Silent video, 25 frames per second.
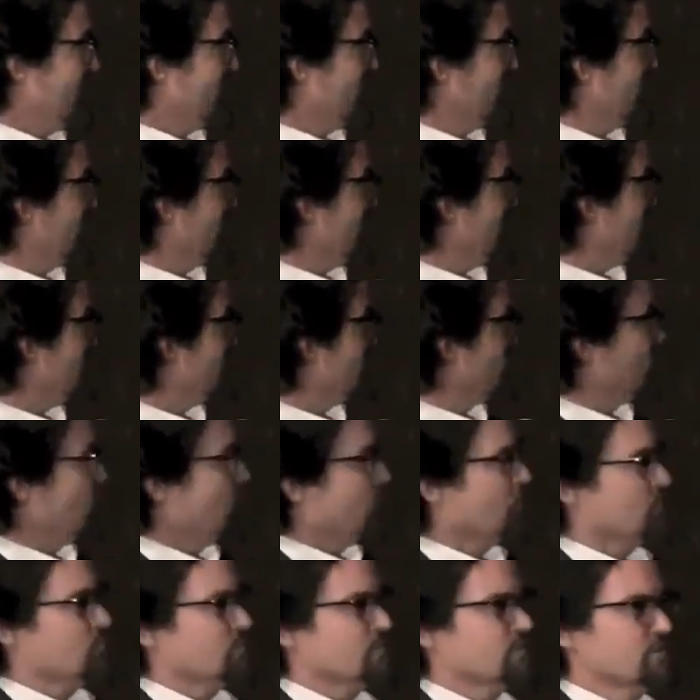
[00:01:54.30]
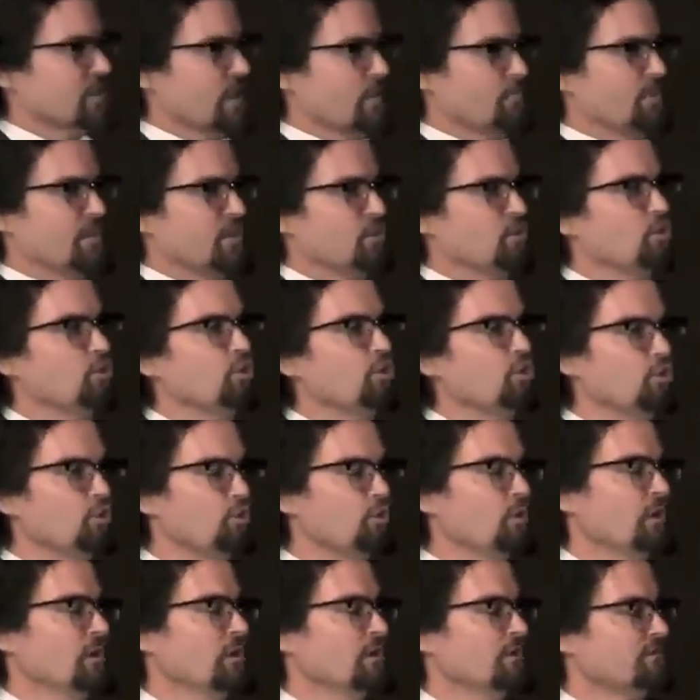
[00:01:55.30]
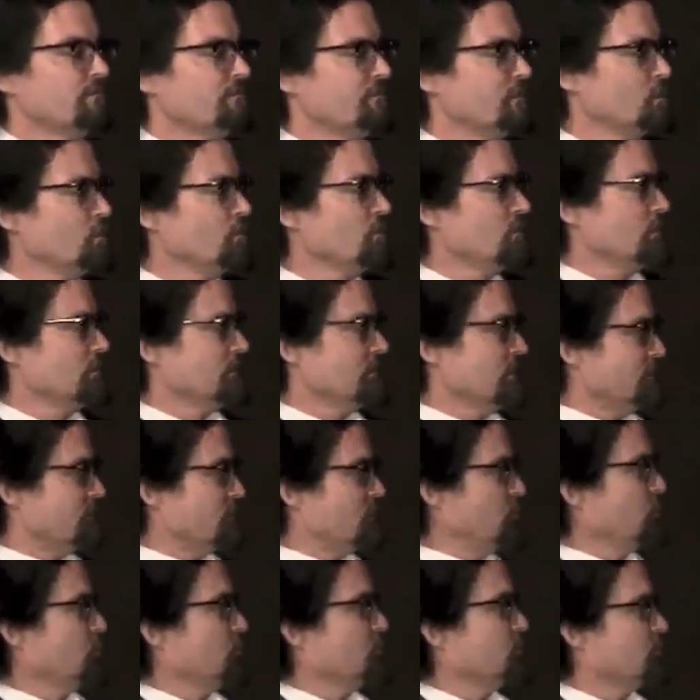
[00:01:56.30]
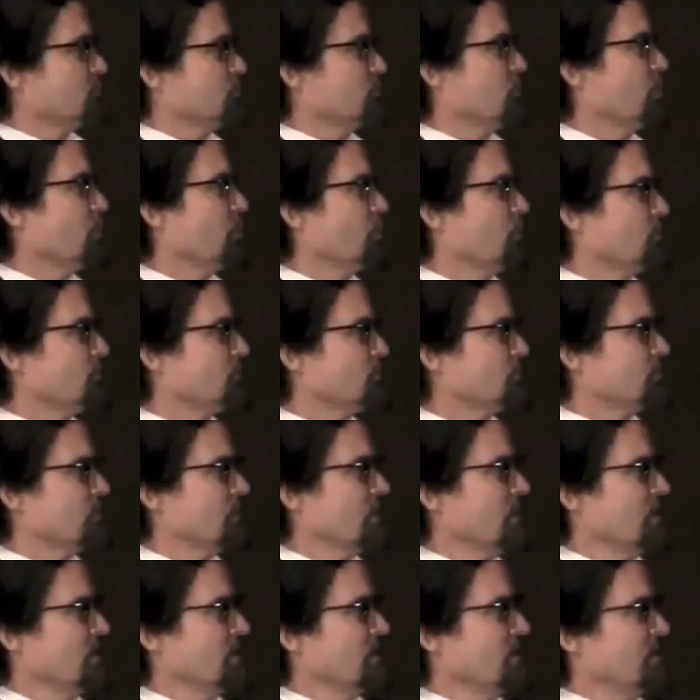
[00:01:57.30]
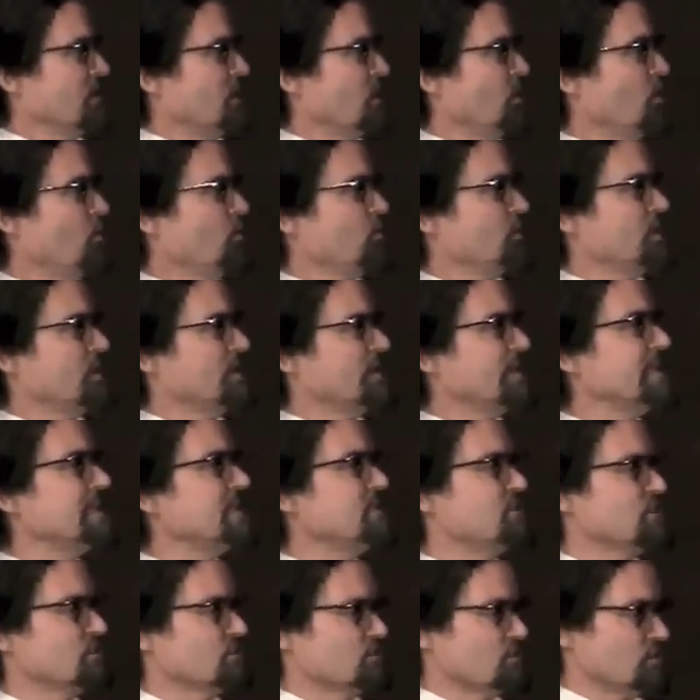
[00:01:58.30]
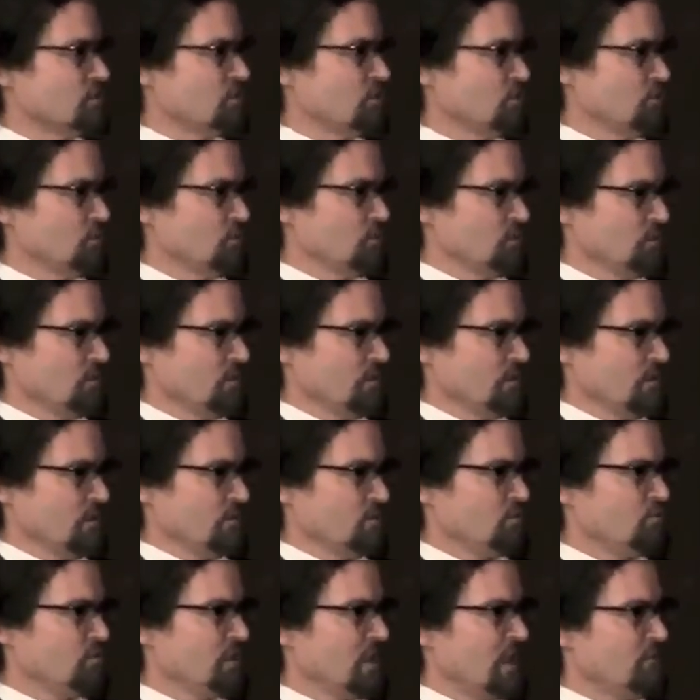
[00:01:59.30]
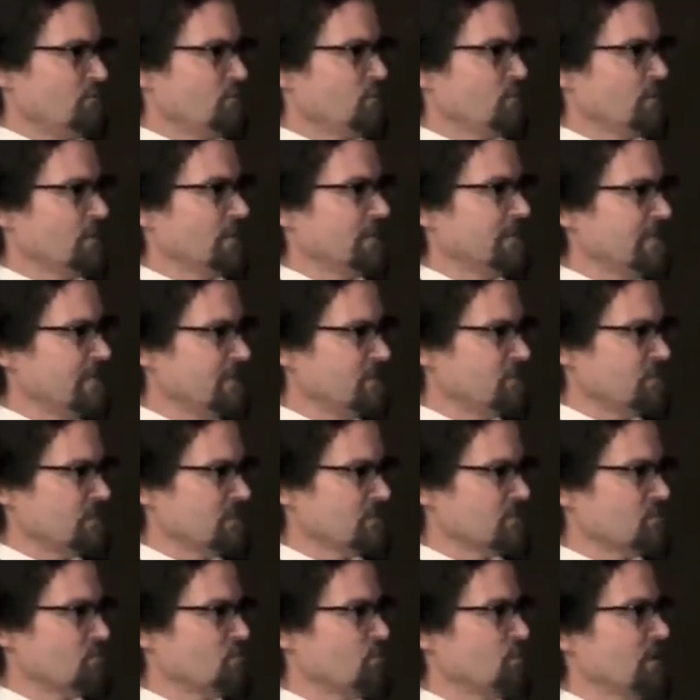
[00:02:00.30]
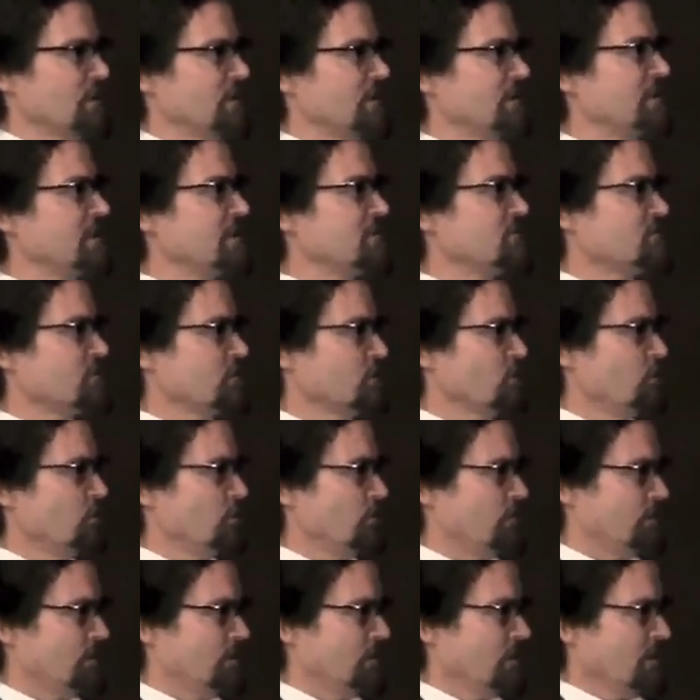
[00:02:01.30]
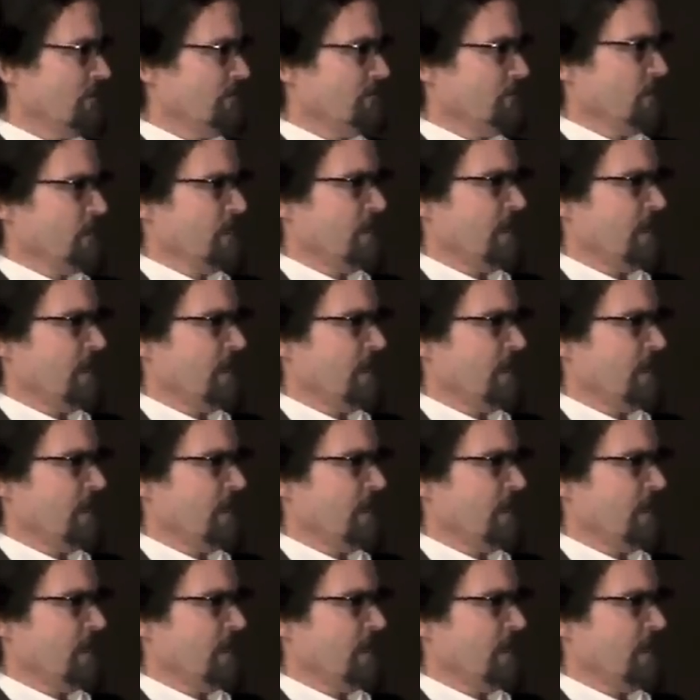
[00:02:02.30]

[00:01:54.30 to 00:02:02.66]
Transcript: And the liege lord was somebody who the feudal serfs owed allegiance to. You gave your allegiance to a liege lord.